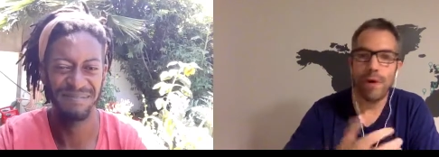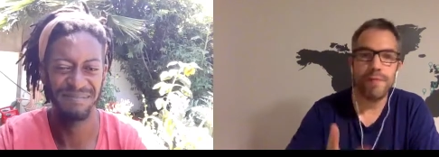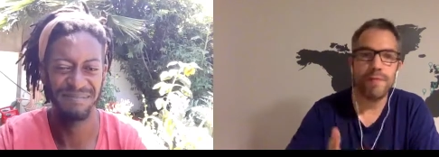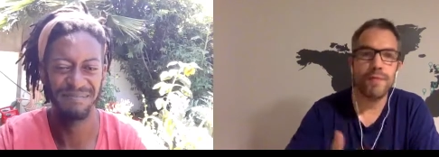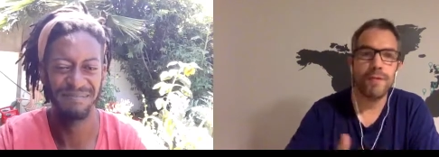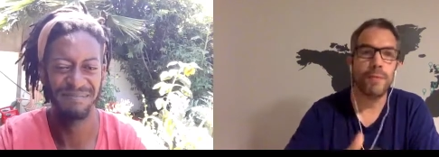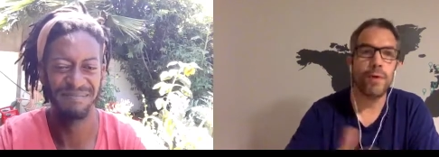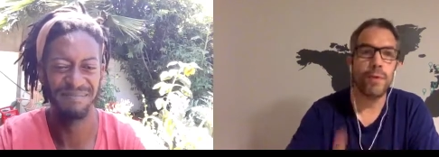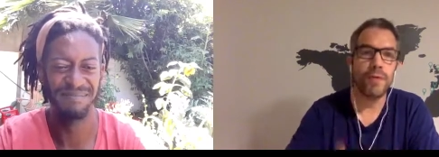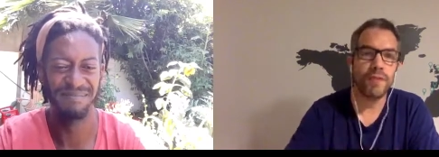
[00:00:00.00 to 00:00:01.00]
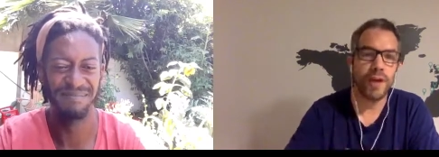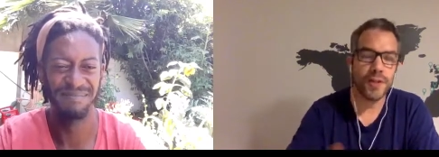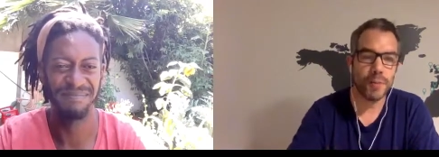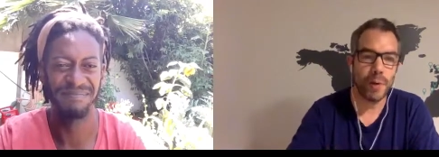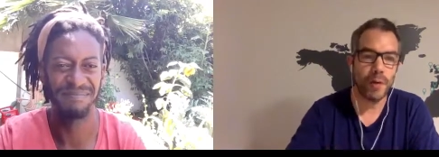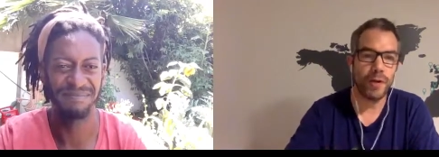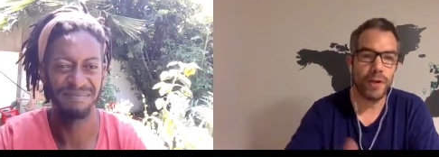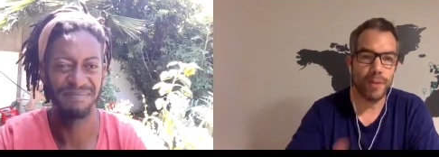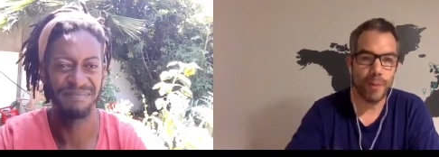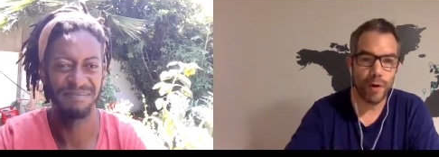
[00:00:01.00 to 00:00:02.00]
Speaker 1: I've the more we've kind of spoken,
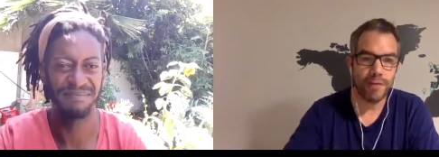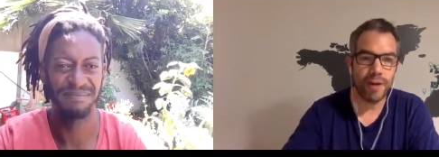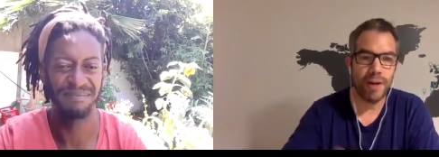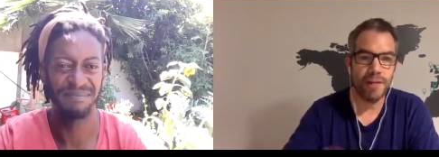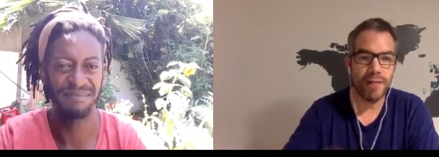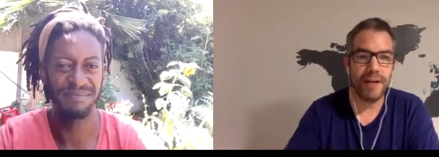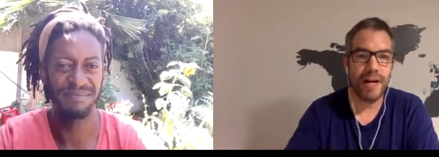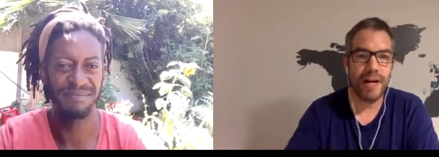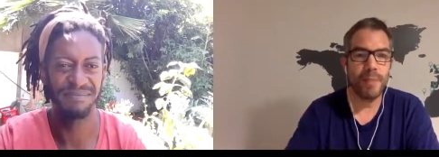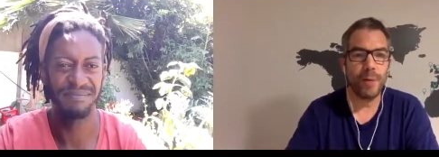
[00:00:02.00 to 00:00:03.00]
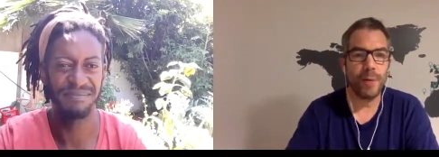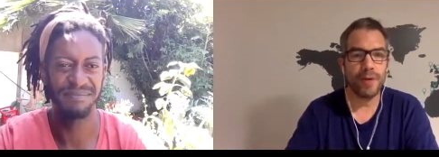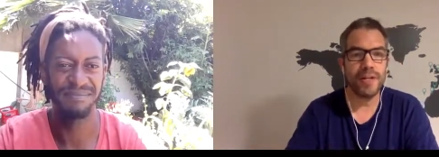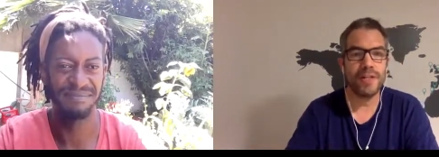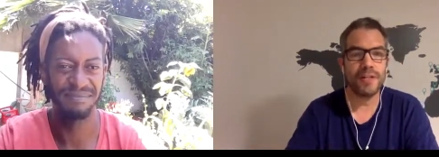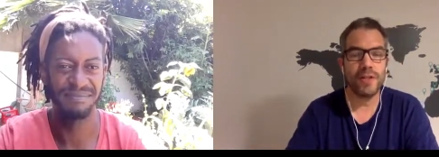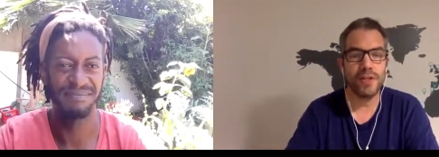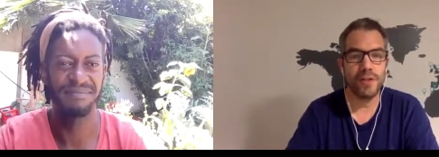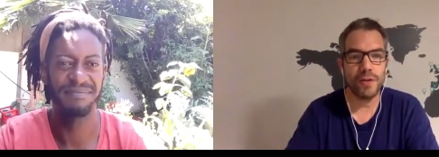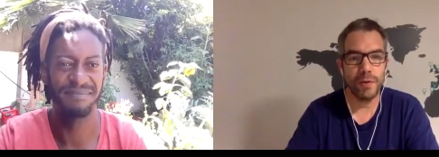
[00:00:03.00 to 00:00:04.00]
the more I've kind of found out about what it is that you
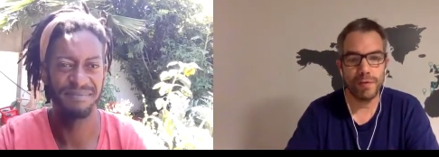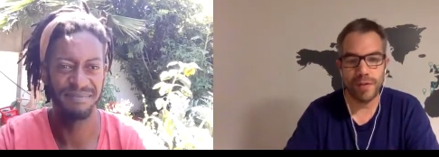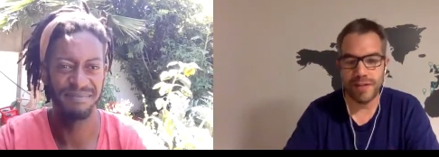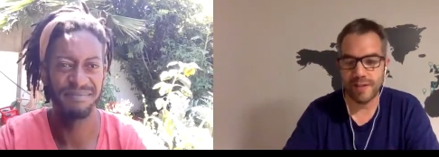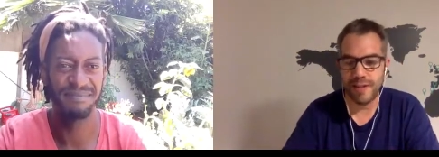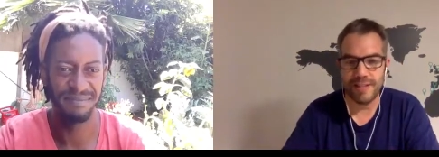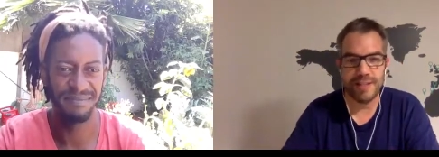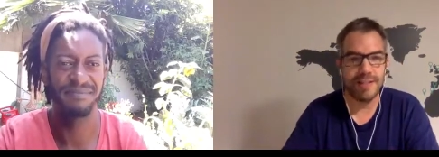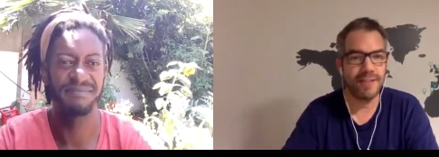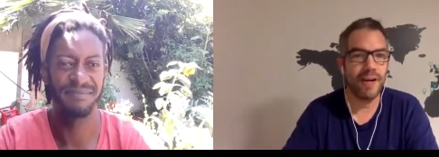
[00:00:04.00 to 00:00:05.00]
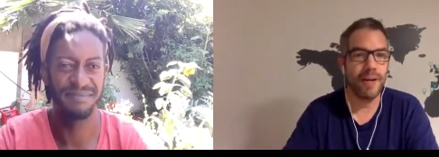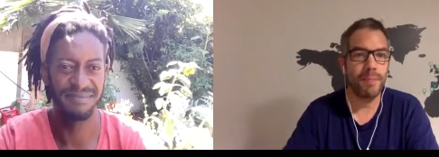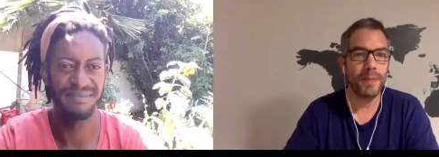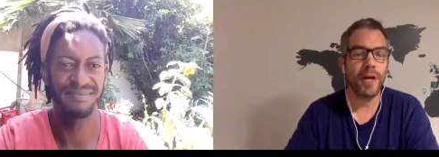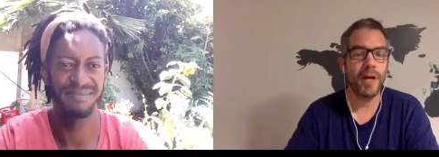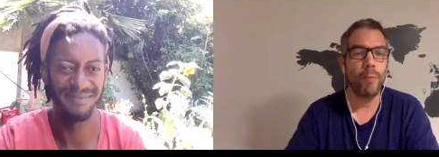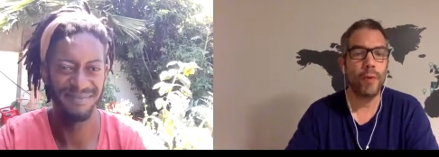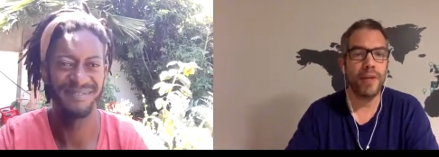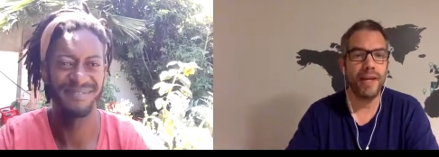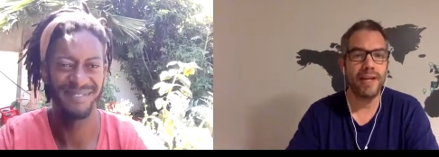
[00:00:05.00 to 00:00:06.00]
do, the more fascinated I become
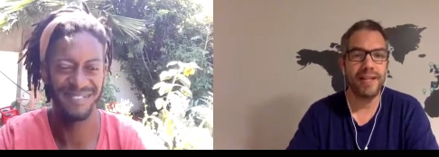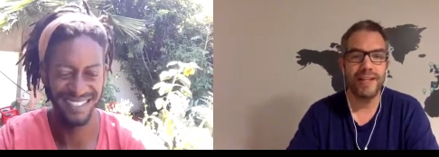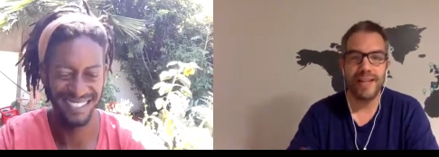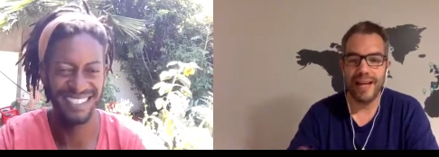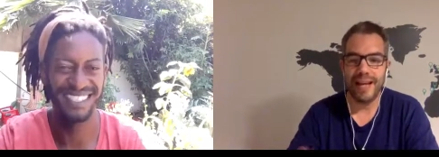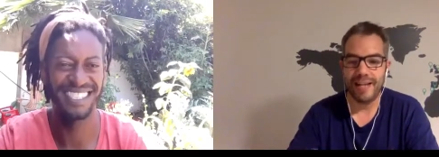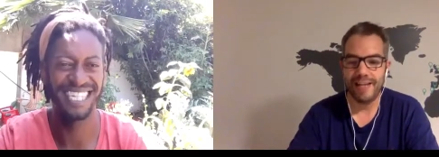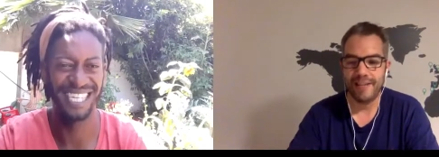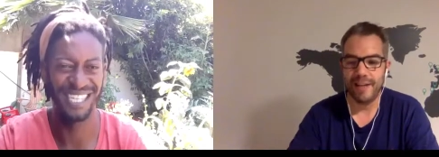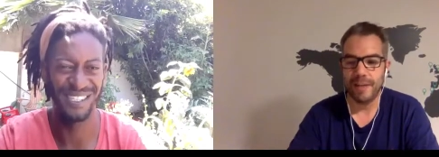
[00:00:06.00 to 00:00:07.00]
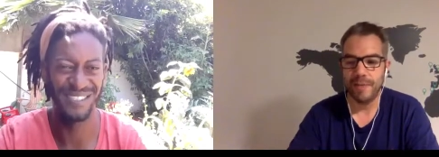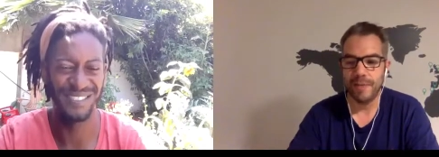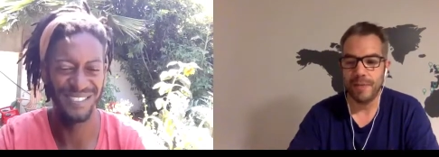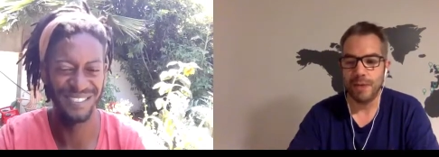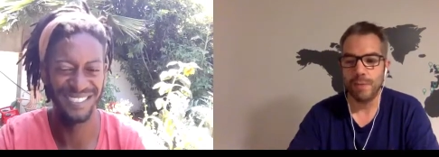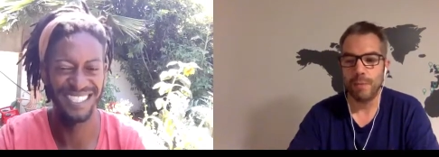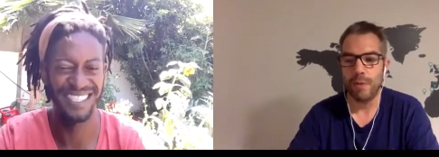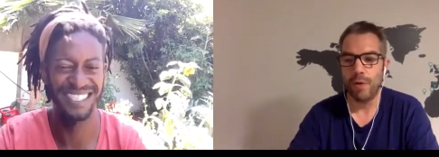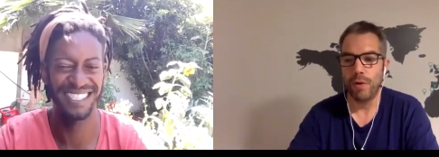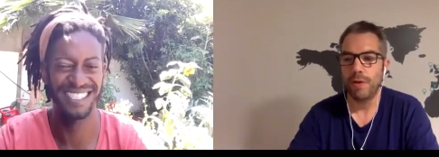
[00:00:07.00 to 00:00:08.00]
with it, mm-hmm. and um, yeah, the
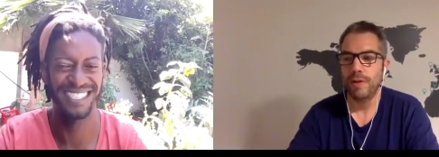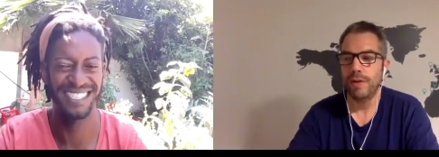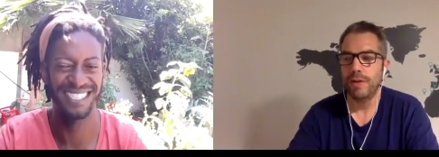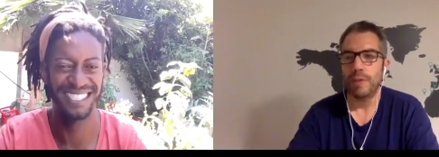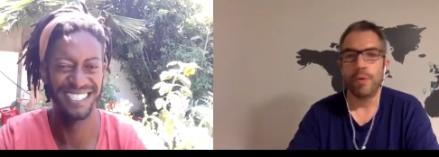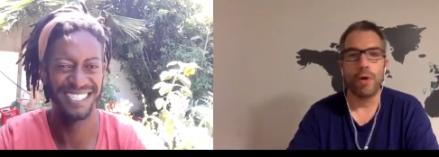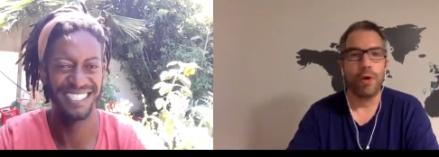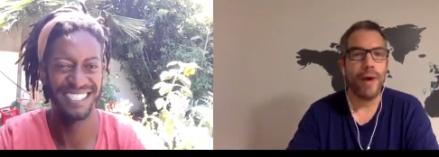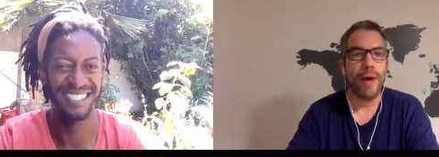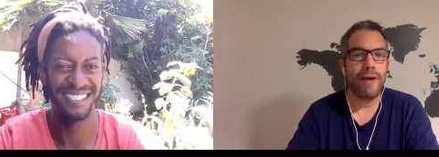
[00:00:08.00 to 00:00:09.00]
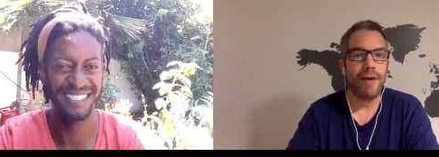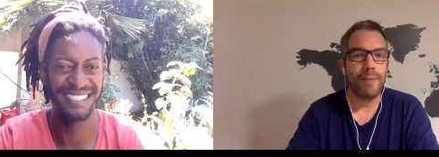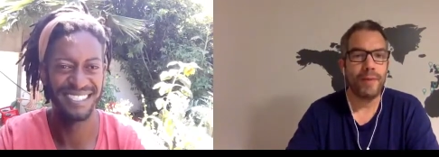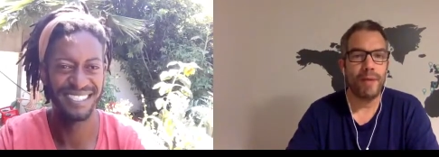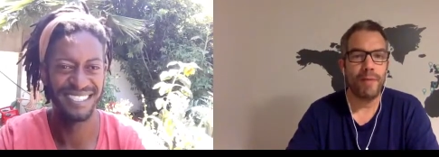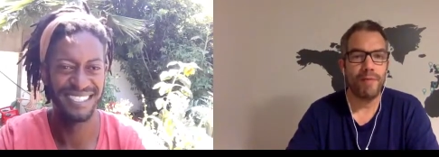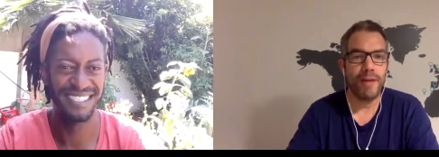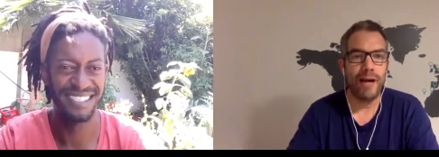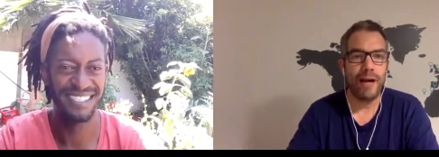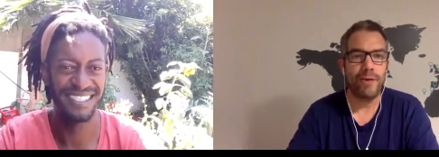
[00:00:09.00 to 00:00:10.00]
more the more aware I become of
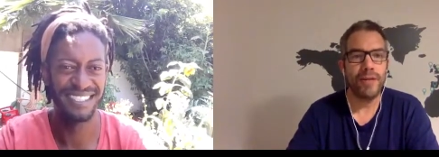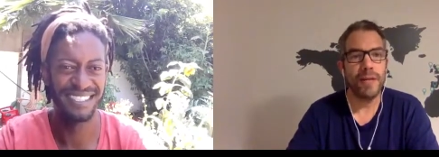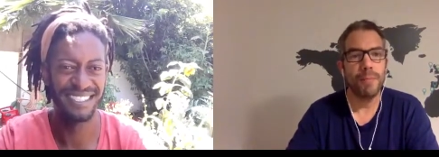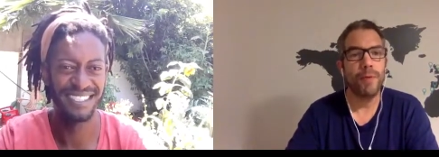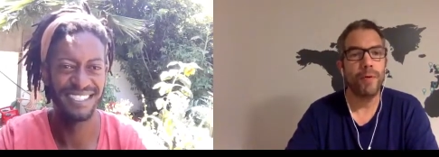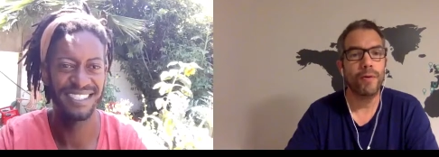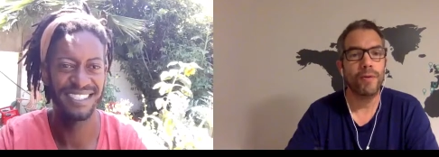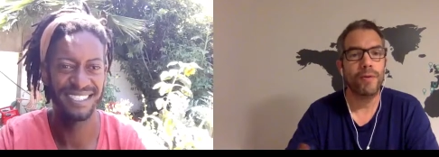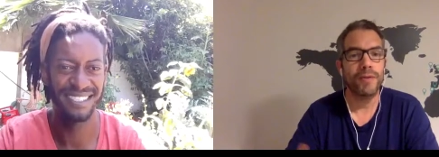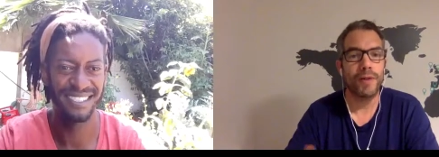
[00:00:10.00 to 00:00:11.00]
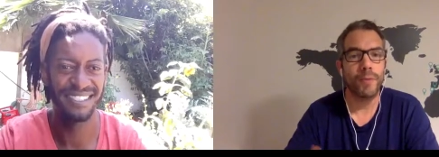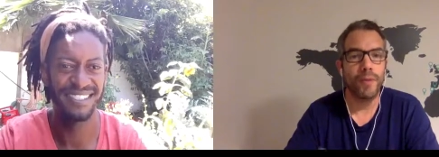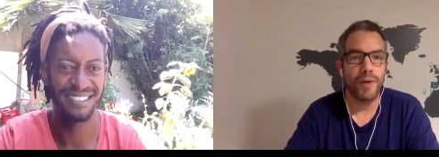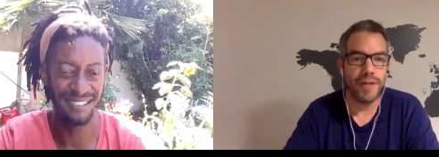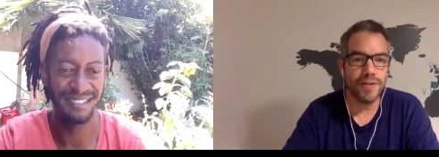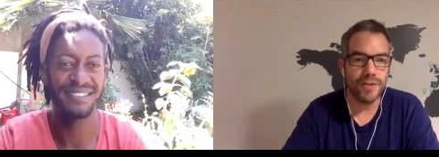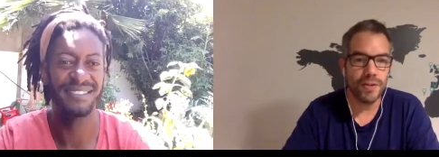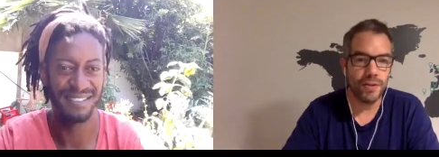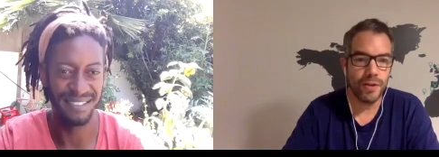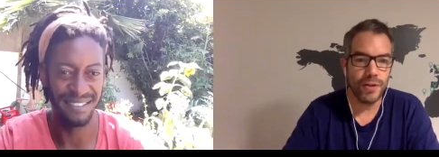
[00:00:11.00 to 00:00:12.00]
how important you know, what it is that
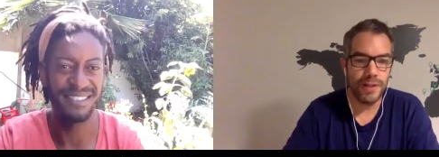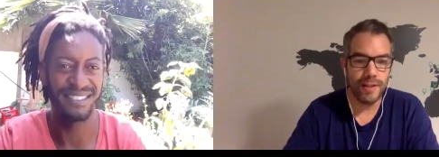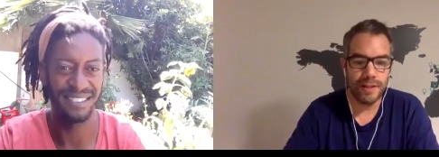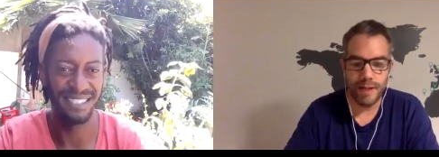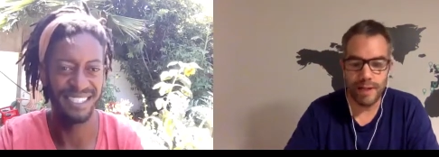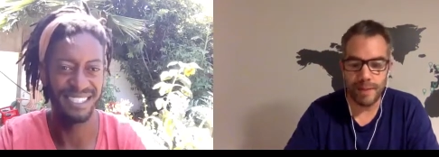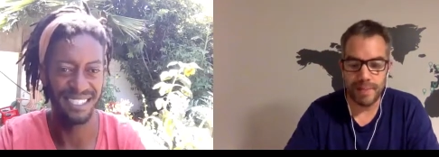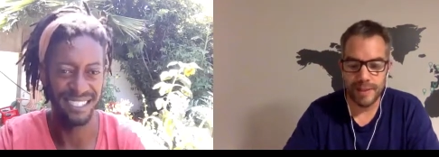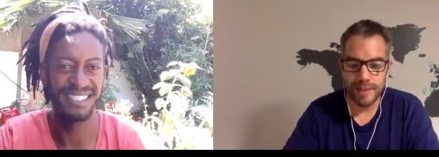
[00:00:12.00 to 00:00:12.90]
you're doing um,